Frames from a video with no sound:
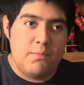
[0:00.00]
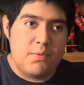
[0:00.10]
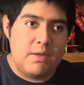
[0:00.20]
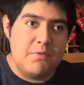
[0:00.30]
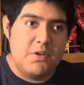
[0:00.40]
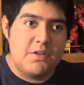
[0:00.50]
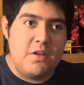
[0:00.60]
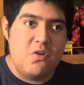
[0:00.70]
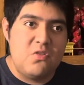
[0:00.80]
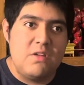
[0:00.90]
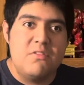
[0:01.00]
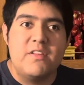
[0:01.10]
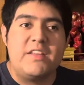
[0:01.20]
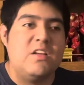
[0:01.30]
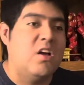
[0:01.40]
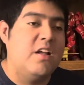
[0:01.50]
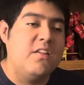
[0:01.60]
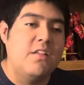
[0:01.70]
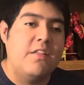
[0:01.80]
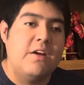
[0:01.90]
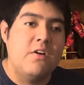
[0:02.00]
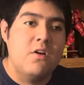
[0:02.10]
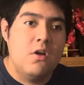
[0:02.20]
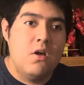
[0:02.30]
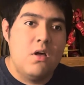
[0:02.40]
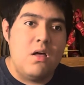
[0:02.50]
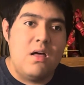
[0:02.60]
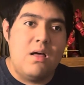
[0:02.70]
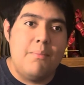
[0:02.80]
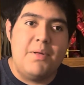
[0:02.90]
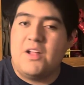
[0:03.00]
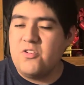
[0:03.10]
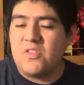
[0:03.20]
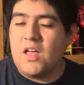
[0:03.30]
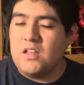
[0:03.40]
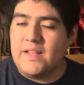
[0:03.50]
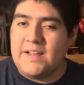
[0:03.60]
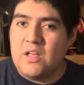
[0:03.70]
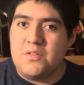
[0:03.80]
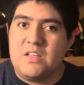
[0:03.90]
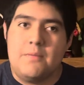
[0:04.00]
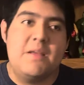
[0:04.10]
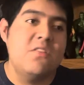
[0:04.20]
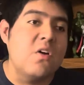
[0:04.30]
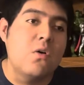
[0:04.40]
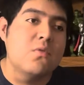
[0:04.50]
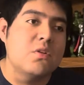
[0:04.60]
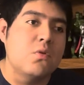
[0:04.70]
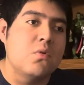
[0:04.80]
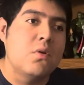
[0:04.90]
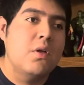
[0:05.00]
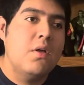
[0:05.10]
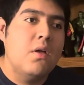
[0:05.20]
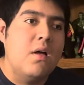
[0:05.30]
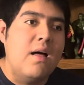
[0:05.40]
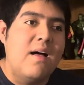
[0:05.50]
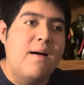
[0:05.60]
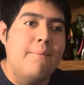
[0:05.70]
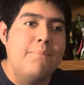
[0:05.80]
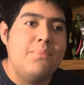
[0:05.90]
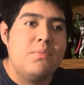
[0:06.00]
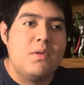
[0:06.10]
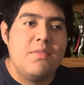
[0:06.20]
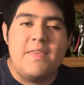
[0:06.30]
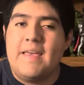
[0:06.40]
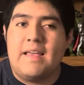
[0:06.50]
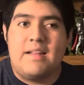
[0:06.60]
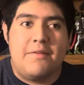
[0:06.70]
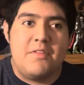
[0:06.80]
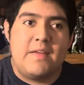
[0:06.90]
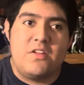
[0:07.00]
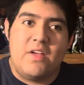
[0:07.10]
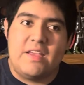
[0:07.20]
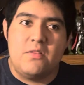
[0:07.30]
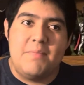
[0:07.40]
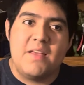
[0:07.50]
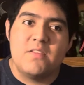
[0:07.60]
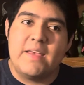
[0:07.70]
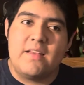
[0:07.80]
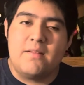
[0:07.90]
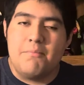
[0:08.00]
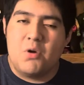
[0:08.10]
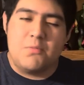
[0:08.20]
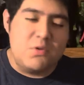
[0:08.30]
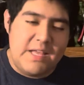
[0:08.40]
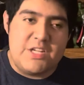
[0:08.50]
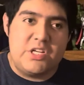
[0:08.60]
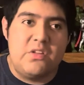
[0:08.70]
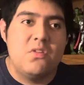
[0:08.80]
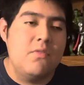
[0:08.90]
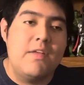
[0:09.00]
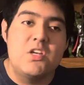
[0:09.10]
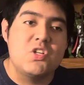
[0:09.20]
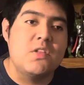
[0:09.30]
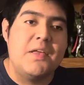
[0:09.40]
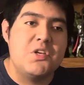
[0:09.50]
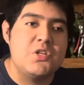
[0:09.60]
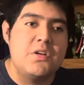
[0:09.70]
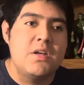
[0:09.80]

give a look there, see if you like the content there. But I just thought Lego needed to be its own little thing and everything. I can mix like Marvel Legends, Vintage Collection,